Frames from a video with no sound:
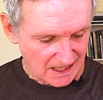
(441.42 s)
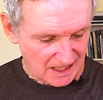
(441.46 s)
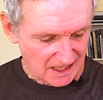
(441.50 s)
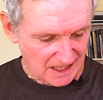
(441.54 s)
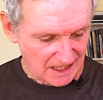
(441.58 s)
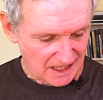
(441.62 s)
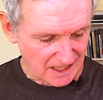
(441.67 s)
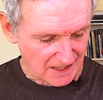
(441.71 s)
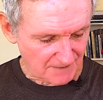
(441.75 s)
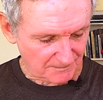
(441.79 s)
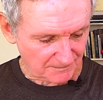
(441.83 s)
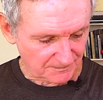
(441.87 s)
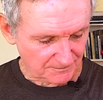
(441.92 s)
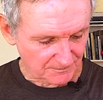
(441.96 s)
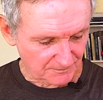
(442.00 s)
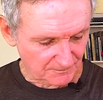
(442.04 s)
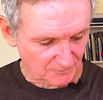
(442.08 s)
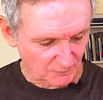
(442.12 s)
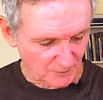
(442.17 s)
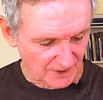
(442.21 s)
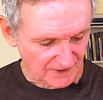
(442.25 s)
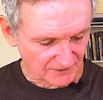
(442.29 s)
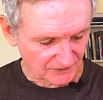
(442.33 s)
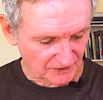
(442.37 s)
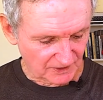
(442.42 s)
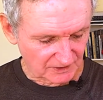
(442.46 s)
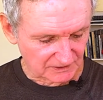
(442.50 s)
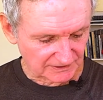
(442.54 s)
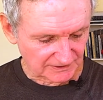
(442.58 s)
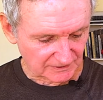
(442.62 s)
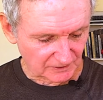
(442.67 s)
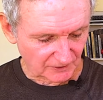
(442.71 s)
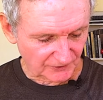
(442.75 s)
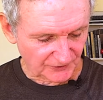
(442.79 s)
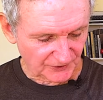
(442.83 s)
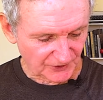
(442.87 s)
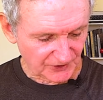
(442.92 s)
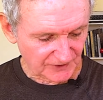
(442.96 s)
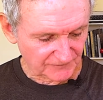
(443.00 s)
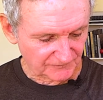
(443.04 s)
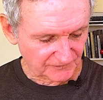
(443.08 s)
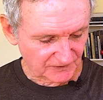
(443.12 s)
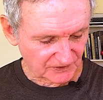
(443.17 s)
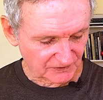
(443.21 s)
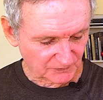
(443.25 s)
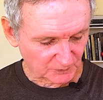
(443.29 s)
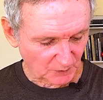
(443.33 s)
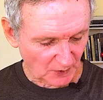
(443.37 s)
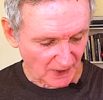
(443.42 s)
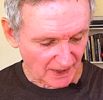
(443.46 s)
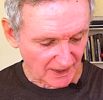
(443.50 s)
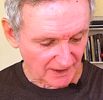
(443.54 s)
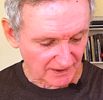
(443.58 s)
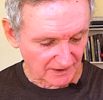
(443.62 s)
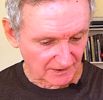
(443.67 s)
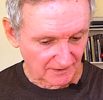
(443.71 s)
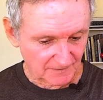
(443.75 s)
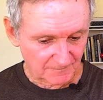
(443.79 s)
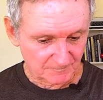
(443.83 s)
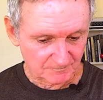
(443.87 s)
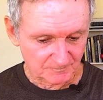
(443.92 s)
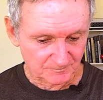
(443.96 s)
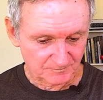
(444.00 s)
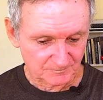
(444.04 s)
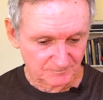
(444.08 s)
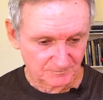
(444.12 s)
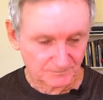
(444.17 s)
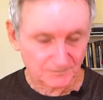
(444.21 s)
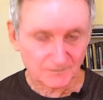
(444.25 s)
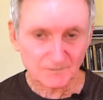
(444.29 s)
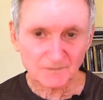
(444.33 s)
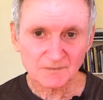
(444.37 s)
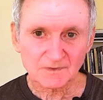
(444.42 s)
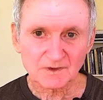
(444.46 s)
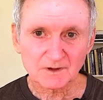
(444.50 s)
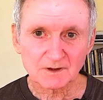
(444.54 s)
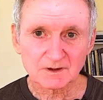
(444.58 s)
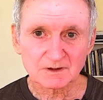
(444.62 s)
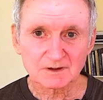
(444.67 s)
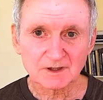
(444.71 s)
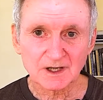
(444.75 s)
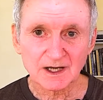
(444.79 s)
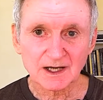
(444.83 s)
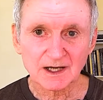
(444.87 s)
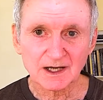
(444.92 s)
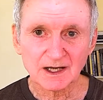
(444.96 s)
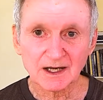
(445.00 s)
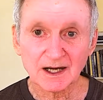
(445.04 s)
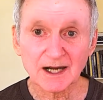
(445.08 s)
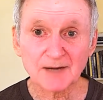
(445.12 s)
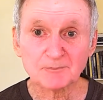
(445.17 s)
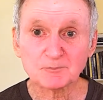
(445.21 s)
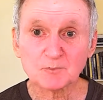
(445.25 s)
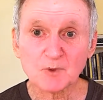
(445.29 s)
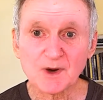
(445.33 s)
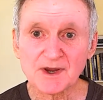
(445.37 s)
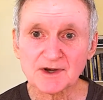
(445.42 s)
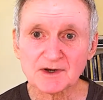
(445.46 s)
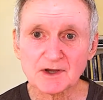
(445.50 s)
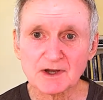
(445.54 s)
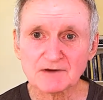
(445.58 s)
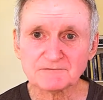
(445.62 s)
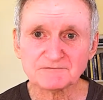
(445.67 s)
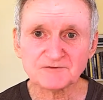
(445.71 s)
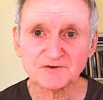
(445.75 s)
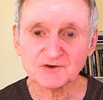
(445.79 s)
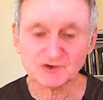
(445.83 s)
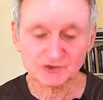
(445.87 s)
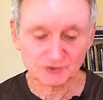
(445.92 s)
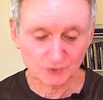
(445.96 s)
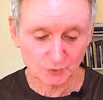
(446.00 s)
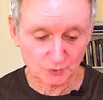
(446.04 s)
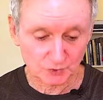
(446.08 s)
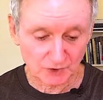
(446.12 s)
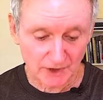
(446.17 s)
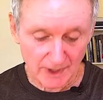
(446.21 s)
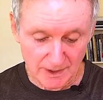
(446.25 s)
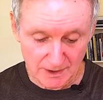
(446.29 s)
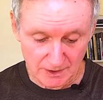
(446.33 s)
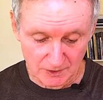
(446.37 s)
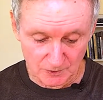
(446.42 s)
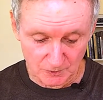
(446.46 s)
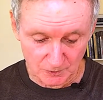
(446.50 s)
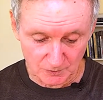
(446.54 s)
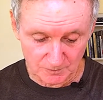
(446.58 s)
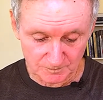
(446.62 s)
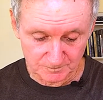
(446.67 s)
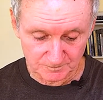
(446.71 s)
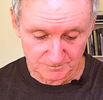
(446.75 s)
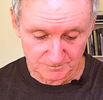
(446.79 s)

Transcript: Up went the little theefyspray, up where no fish should go.